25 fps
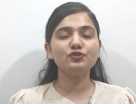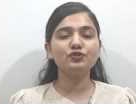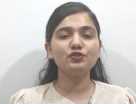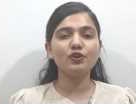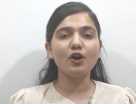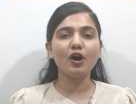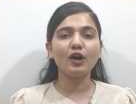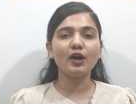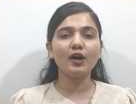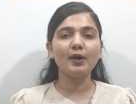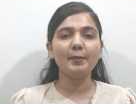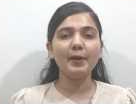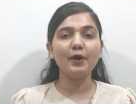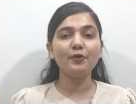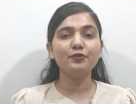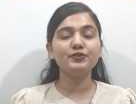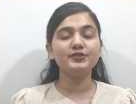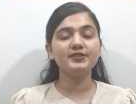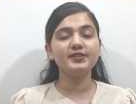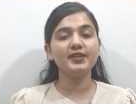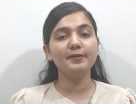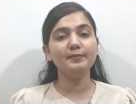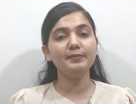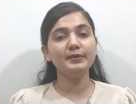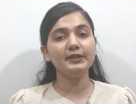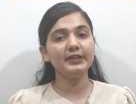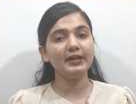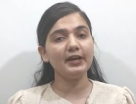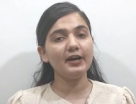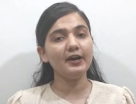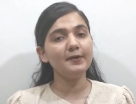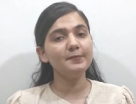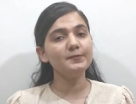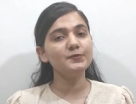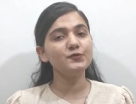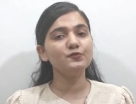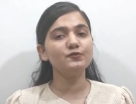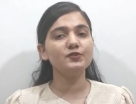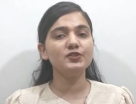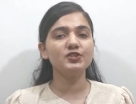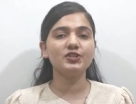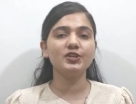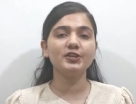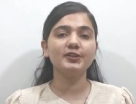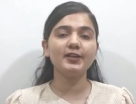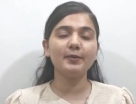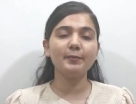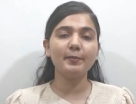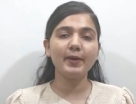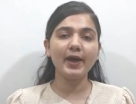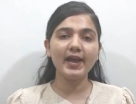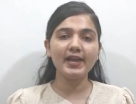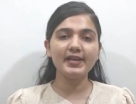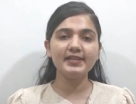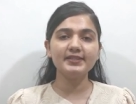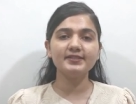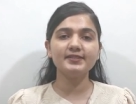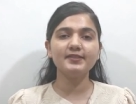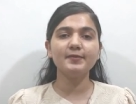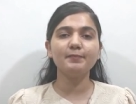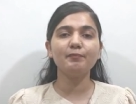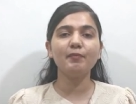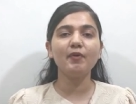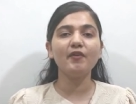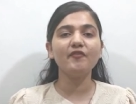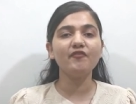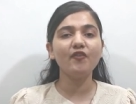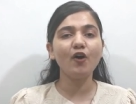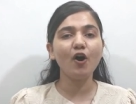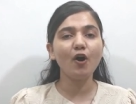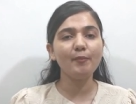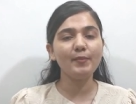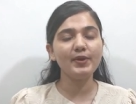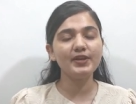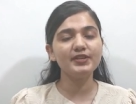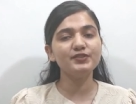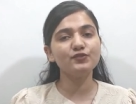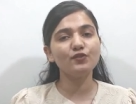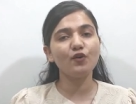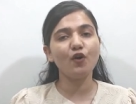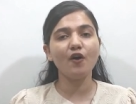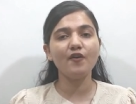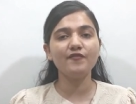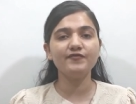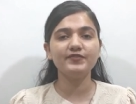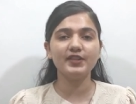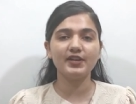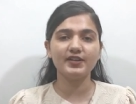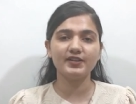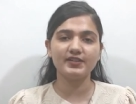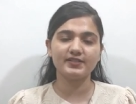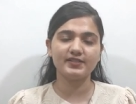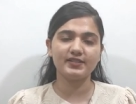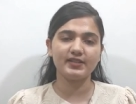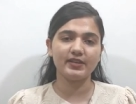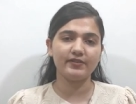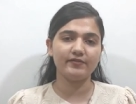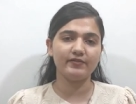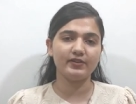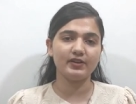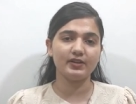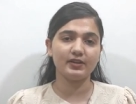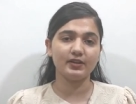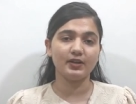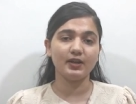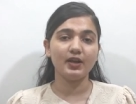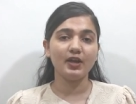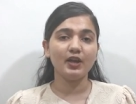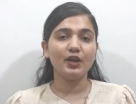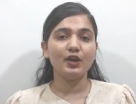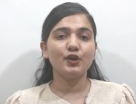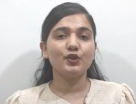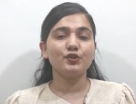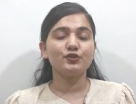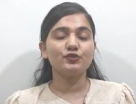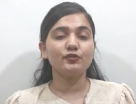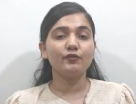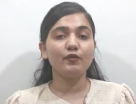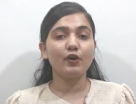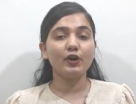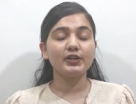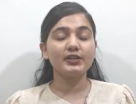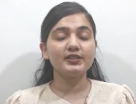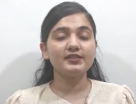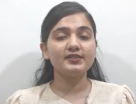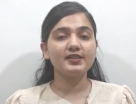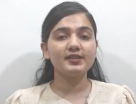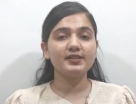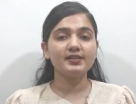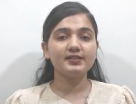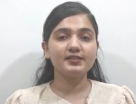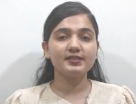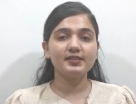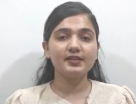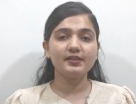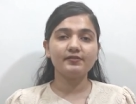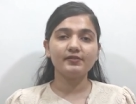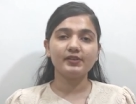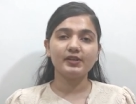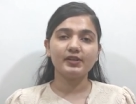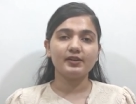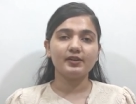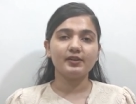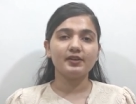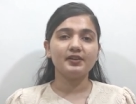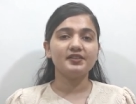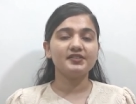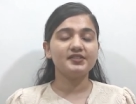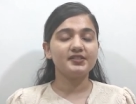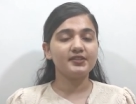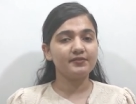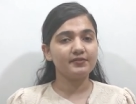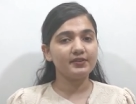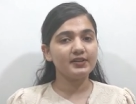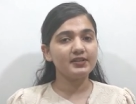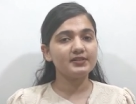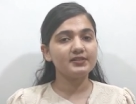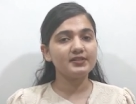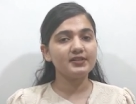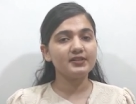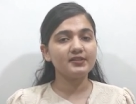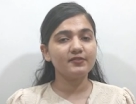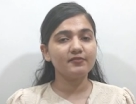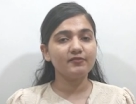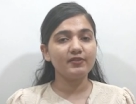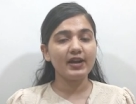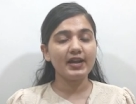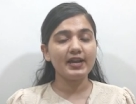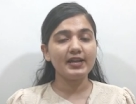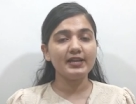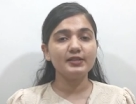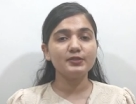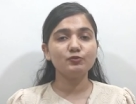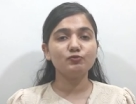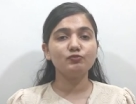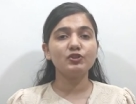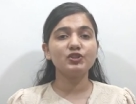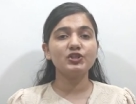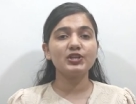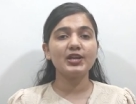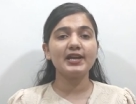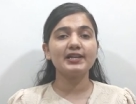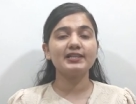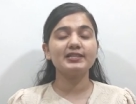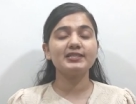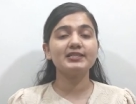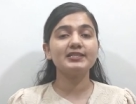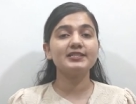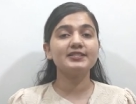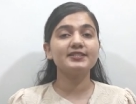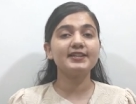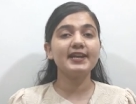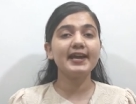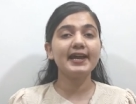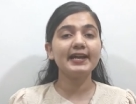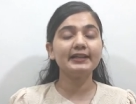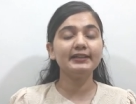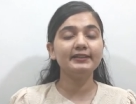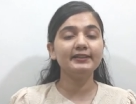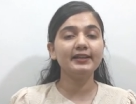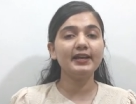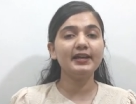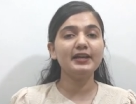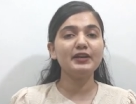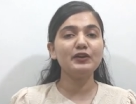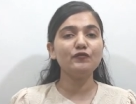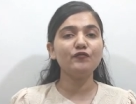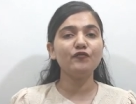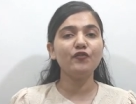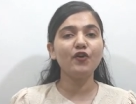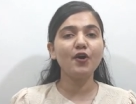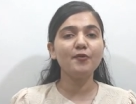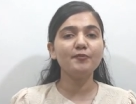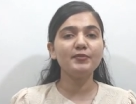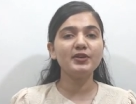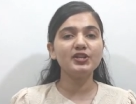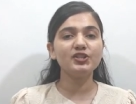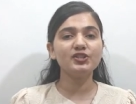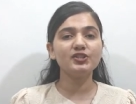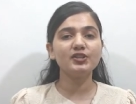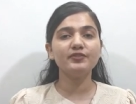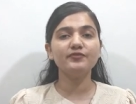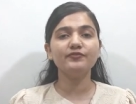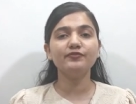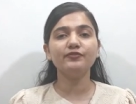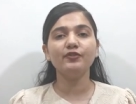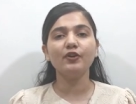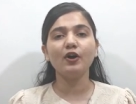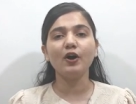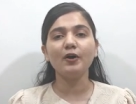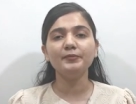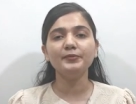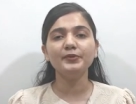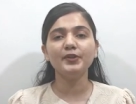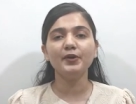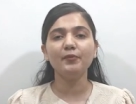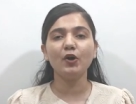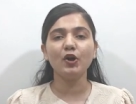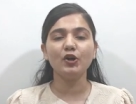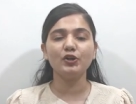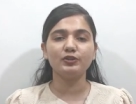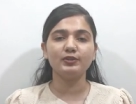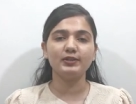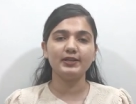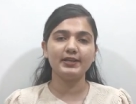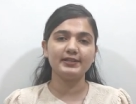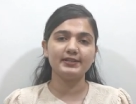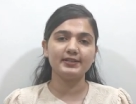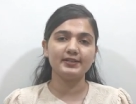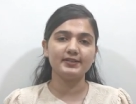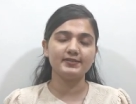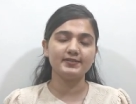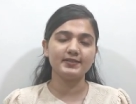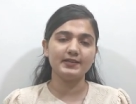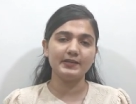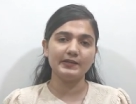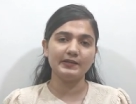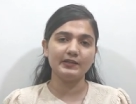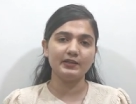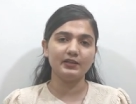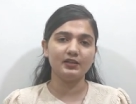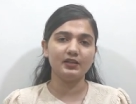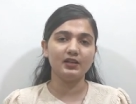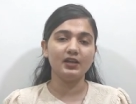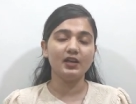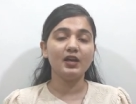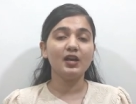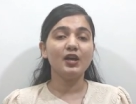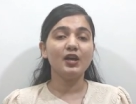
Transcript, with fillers: to talk about some terms which determines the performance of the receiver. So what is a receiver? Receiver is a device which extract the information from the modulated signal.